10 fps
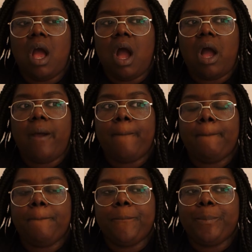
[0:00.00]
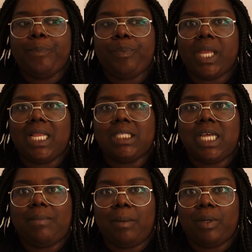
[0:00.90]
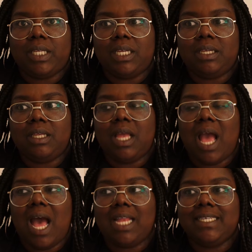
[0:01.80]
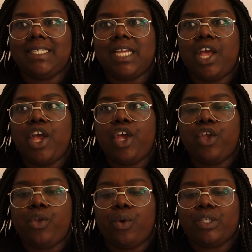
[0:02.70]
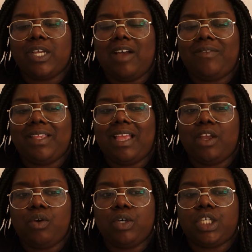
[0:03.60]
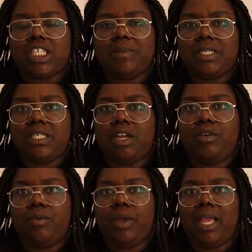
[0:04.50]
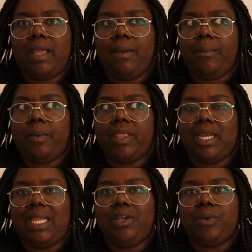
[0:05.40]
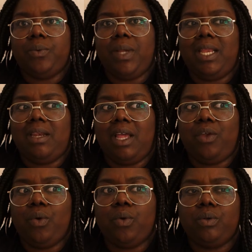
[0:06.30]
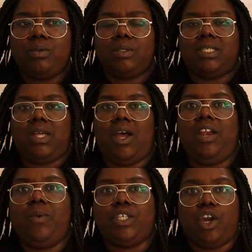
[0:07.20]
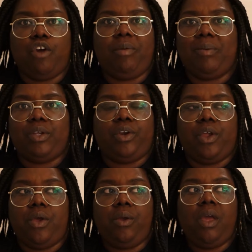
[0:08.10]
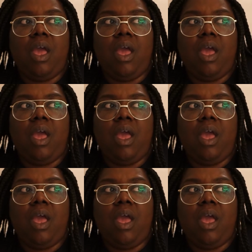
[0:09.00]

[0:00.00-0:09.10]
inside my body. And you also have to get your adjustments done with a needle in like your side, which a lot of people don't know.